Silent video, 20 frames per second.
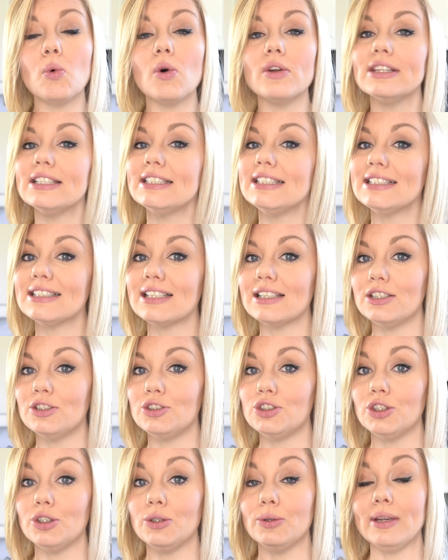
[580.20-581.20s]
what this is going
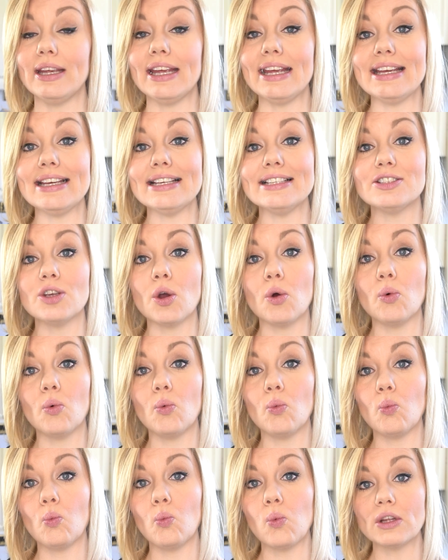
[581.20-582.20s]
to do is,
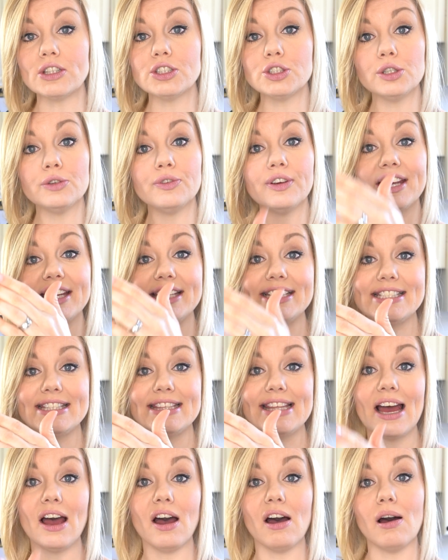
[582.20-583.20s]
once you've
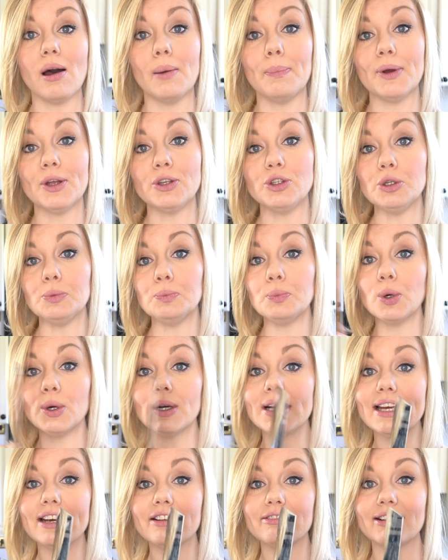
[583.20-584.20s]
heated that up and you
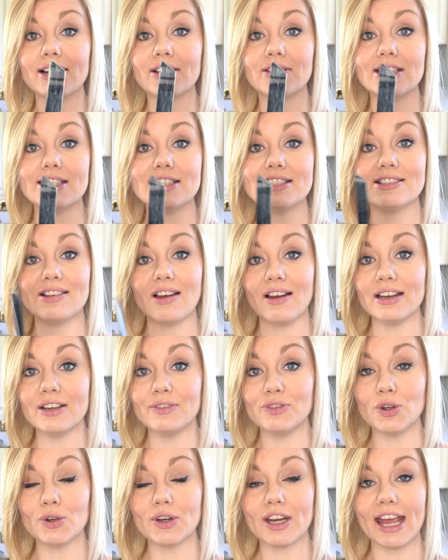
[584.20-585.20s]
pull it around the side
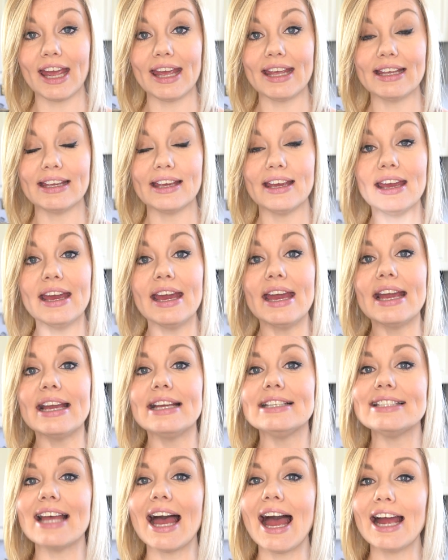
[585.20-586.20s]
of your cake,
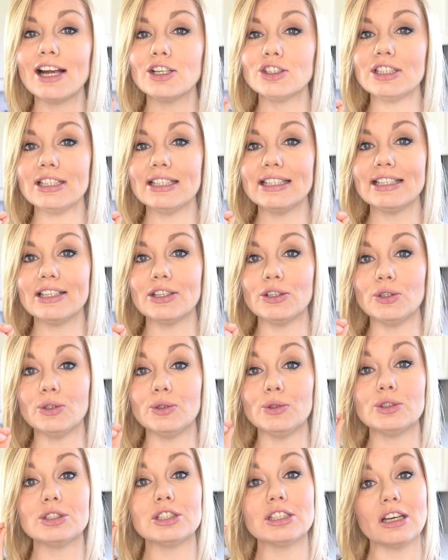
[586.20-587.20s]
it's actually going
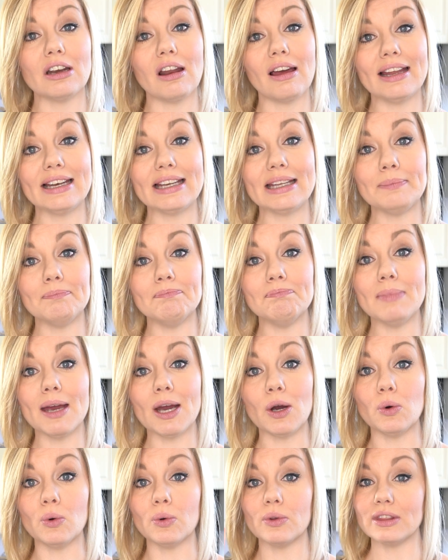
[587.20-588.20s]
to slightly
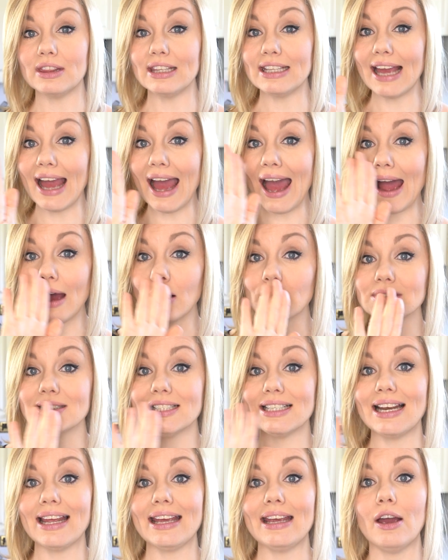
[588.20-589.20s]
melt the
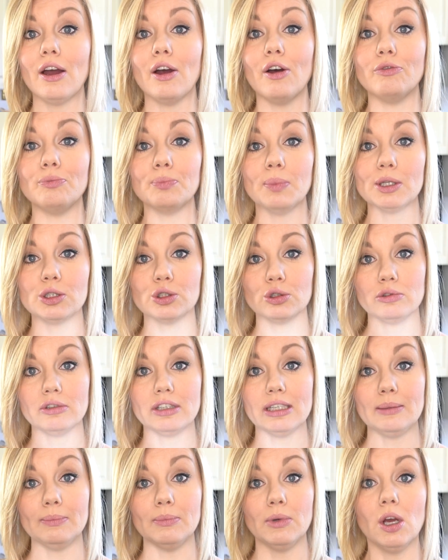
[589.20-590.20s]
outer layer of
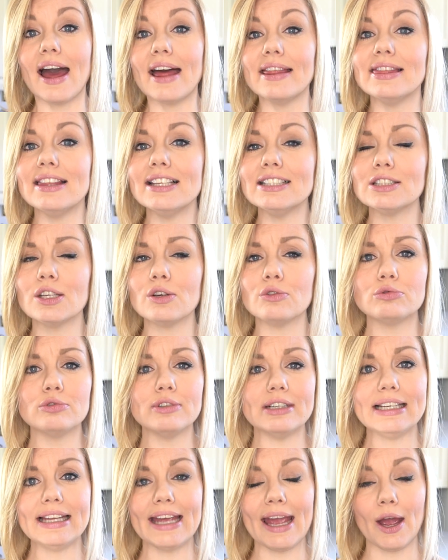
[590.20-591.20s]
buttercream. And this
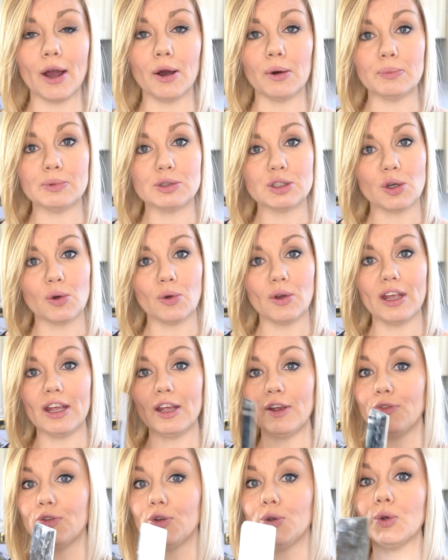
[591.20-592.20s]
really helps
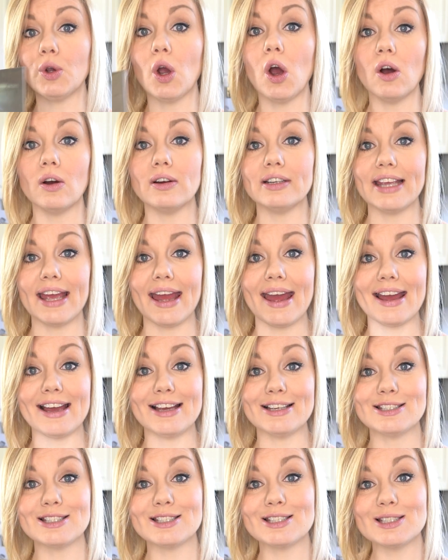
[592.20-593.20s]
if you can't get
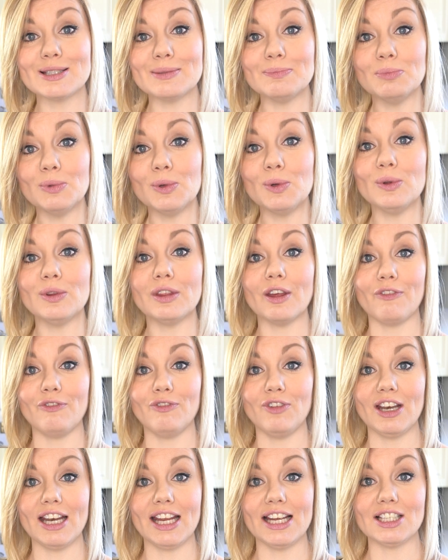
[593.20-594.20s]
a smooth
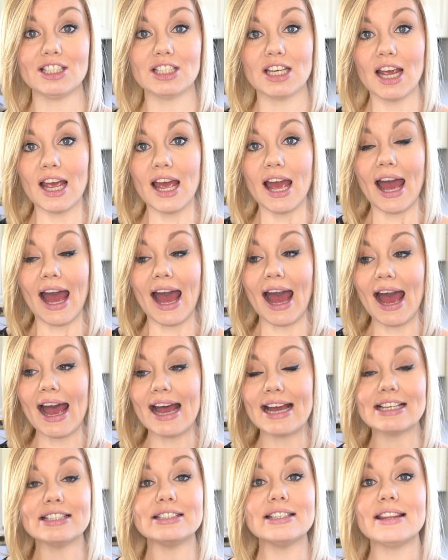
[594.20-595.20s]
finish,
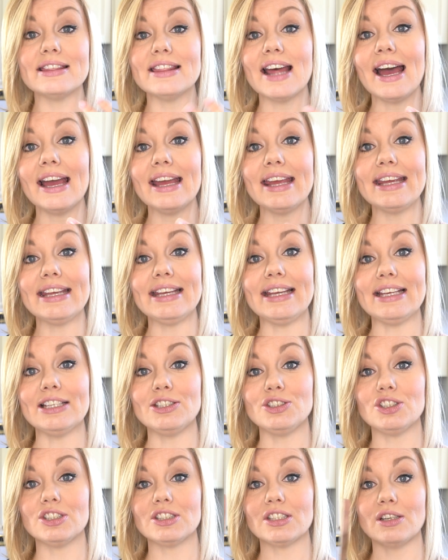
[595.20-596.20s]
as that heat
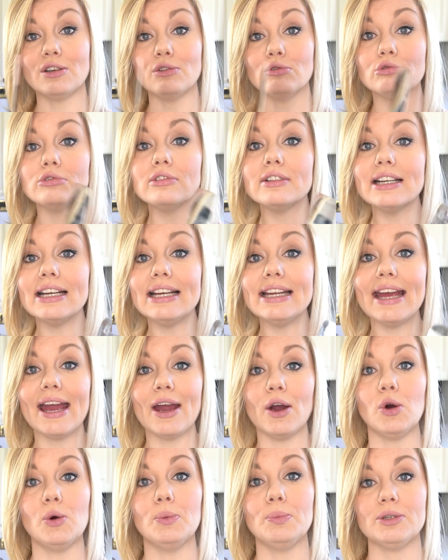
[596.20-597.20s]
is just going to really
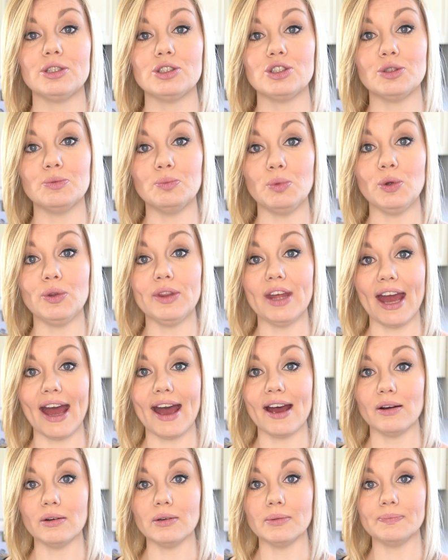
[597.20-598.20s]
help smooth it
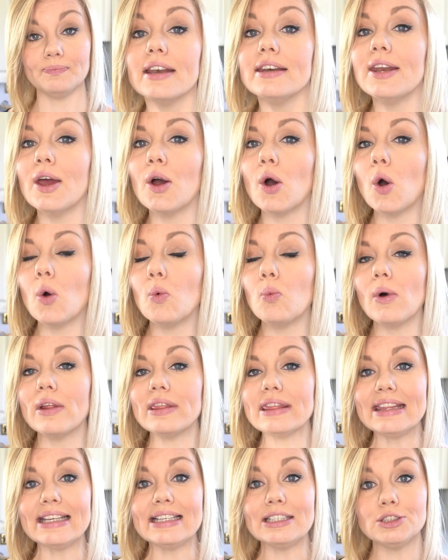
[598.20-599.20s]
out. Now,
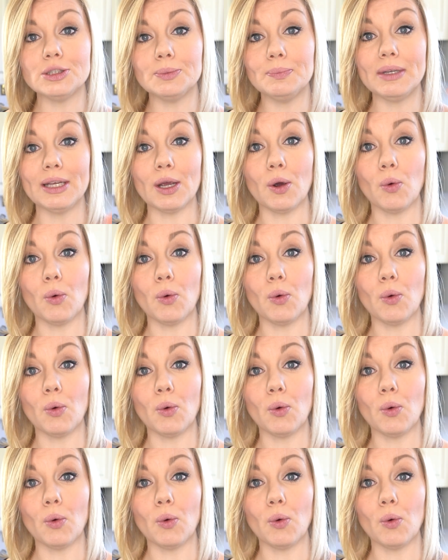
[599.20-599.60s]
one thing to be